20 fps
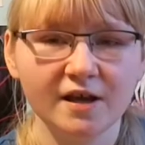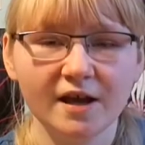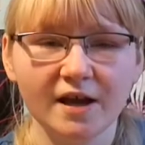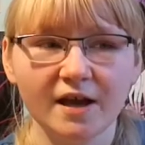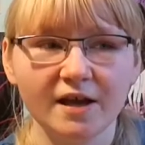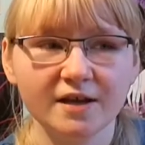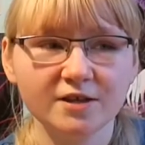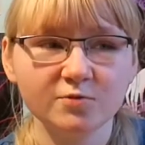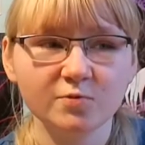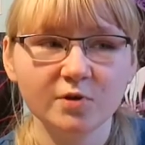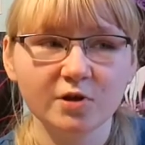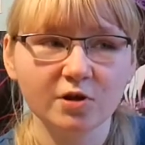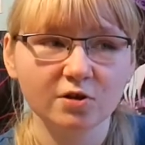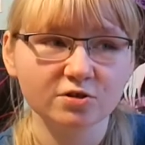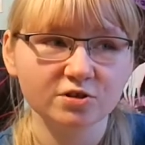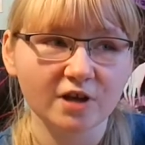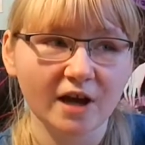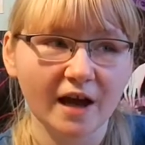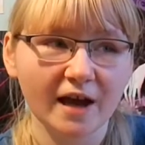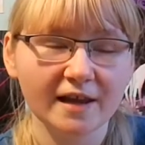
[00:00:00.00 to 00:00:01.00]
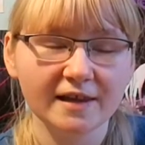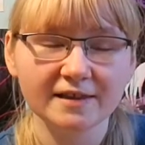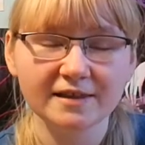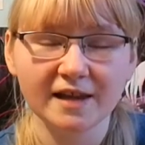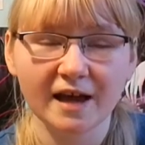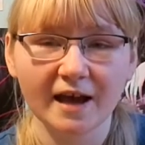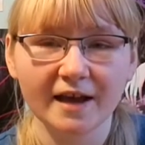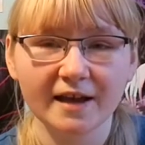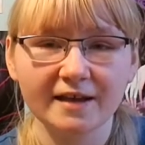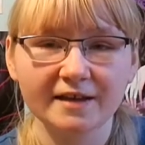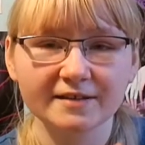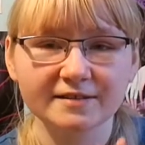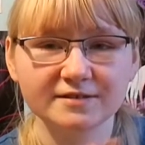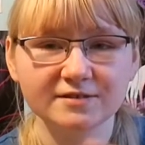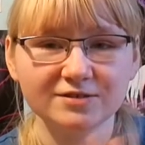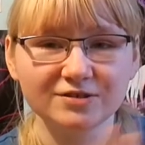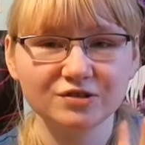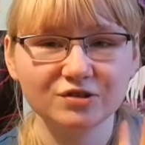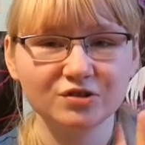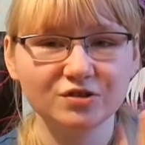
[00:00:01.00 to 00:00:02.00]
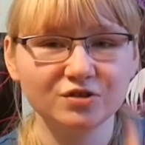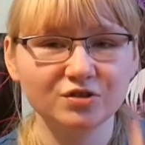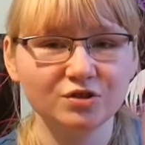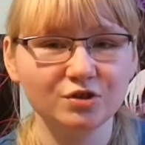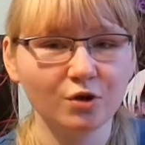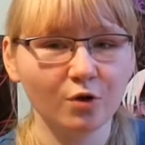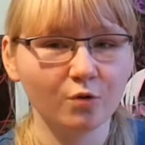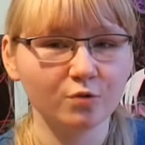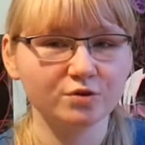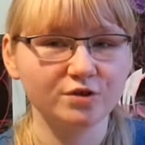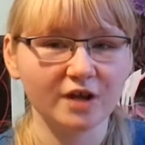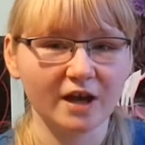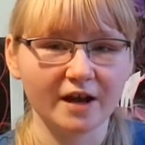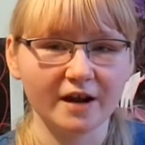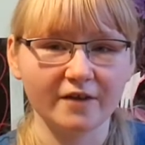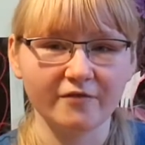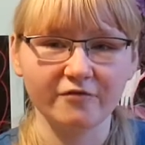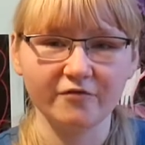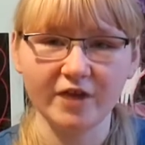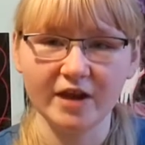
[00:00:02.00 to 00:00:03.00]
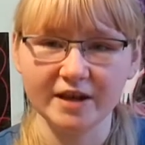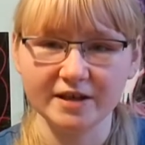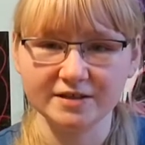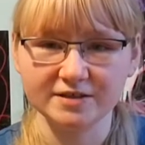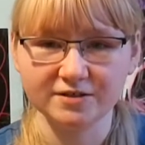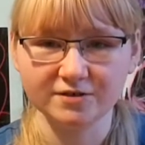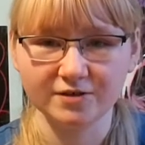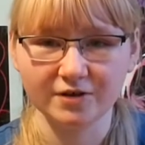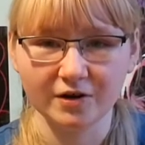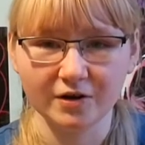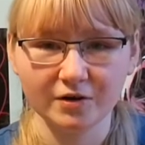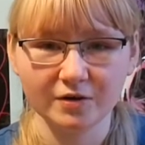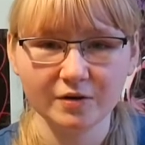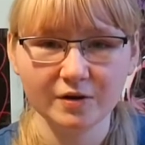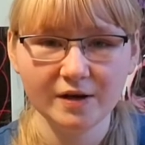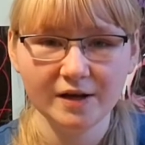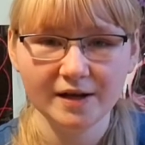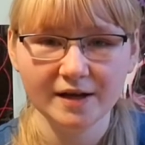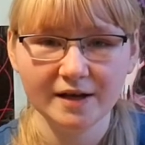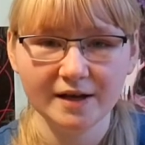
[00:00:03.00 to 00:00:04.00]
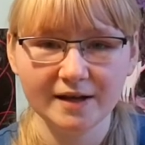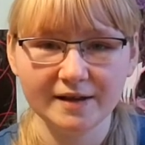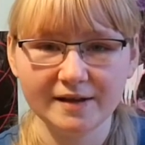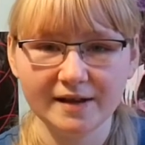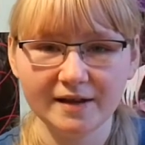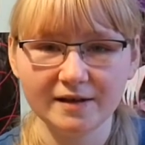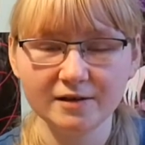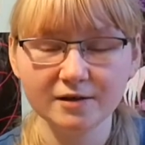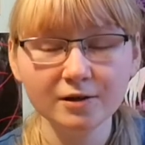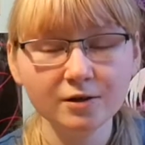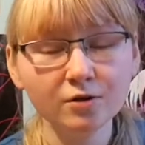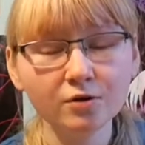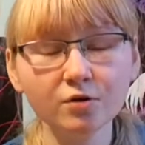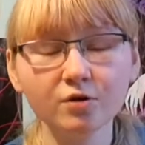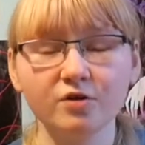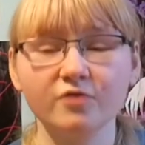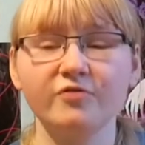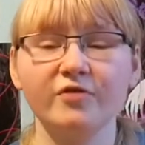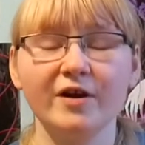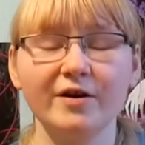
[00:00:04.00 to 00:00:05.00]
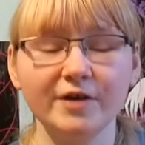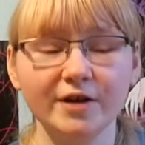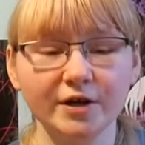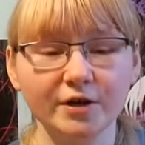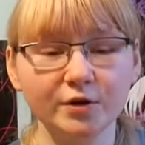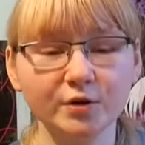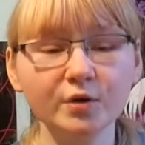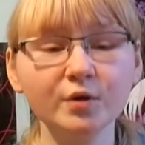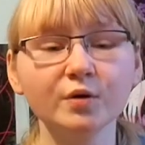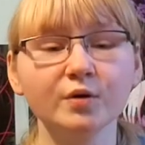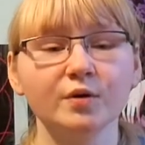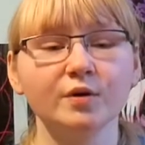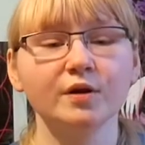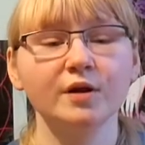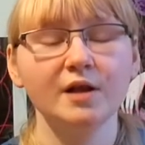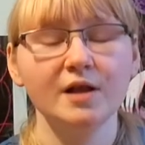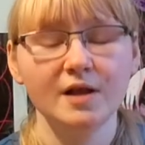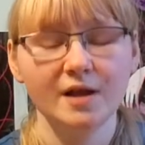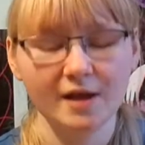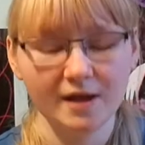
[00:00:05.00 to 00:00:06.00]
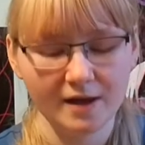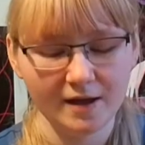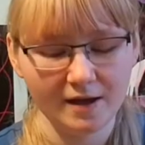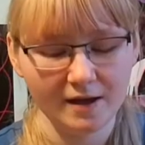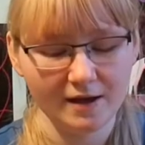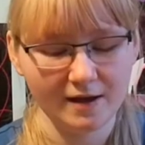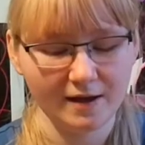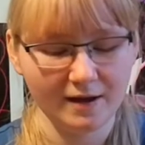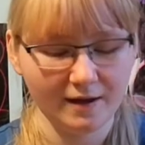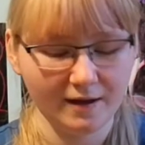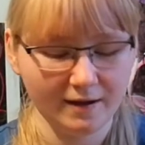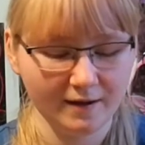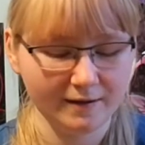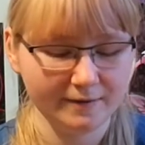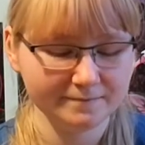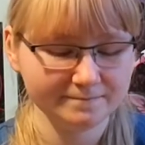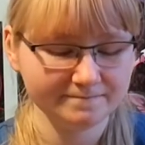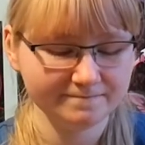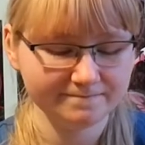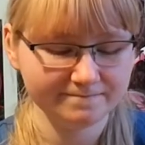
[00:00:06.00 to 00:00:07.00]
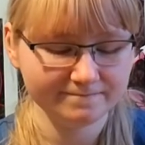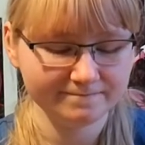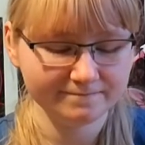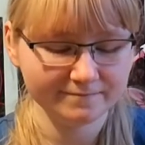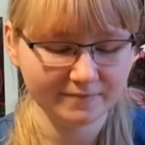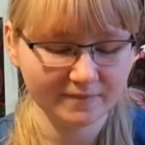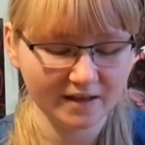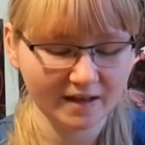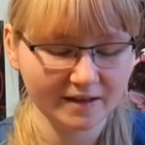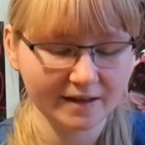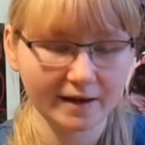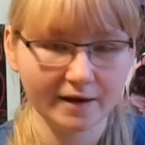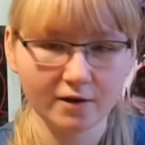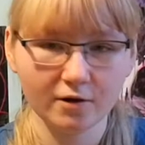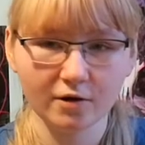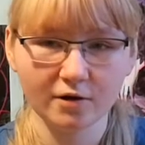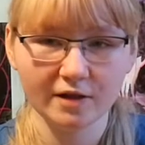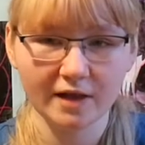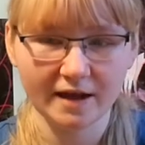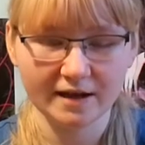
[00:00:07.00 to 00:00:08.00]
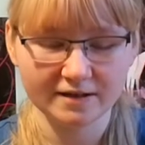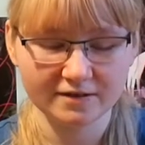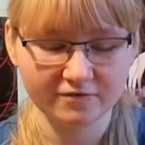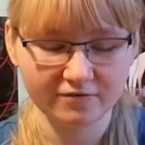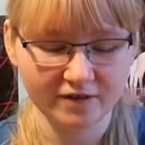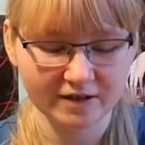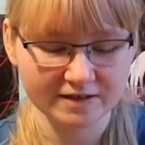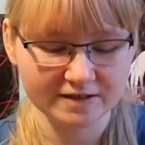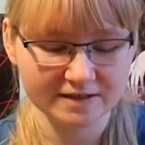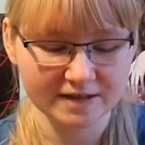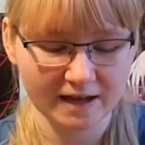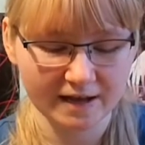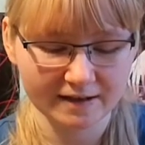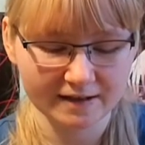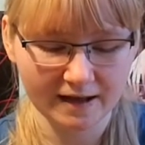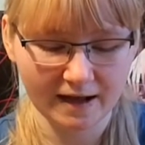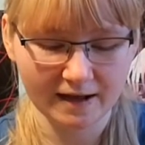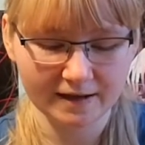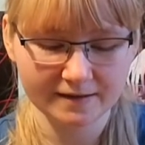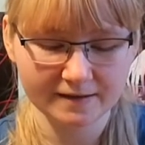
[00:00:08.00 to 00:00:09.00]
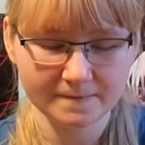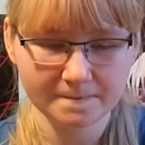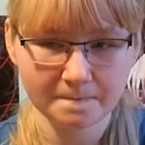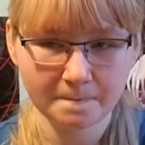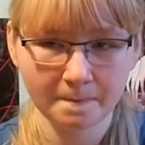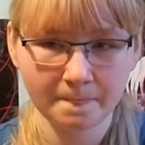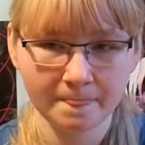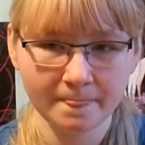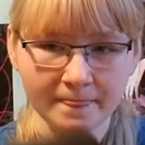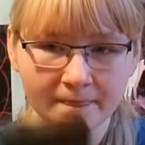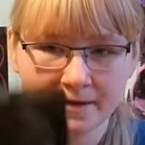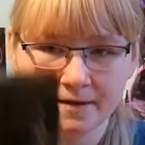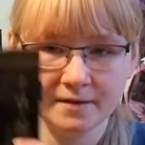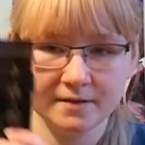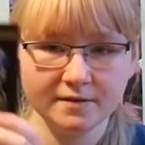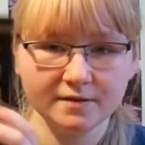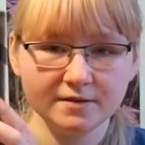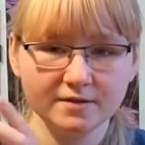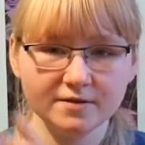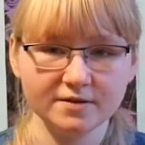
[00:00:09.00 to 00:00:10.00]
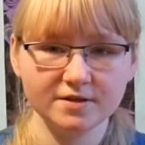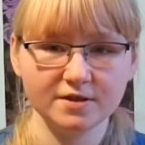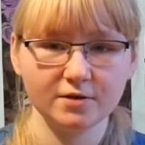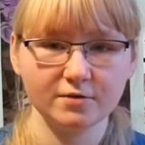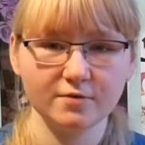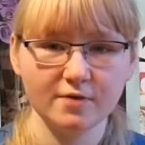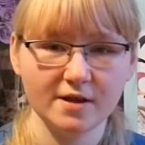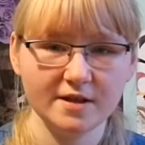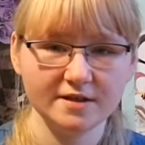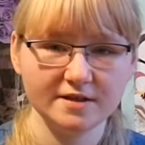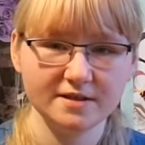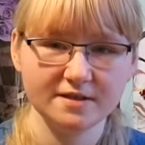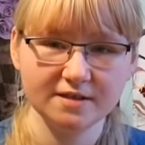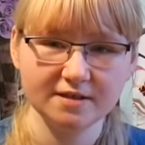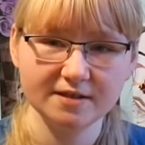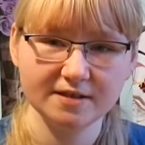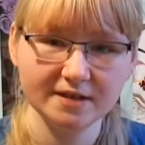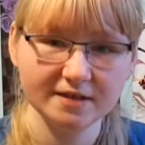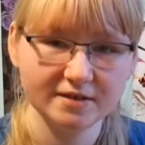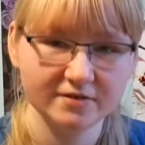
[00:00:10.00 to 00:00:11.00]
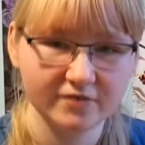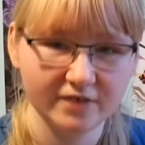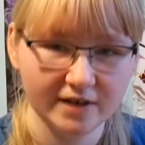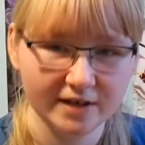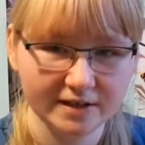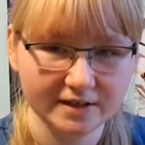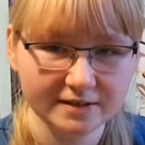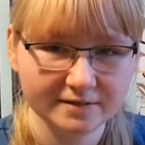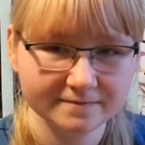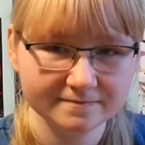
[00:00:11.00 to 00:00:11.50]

it's because I like those kind of things, you know? They look very cool, and I collect things like that. So it's this thing.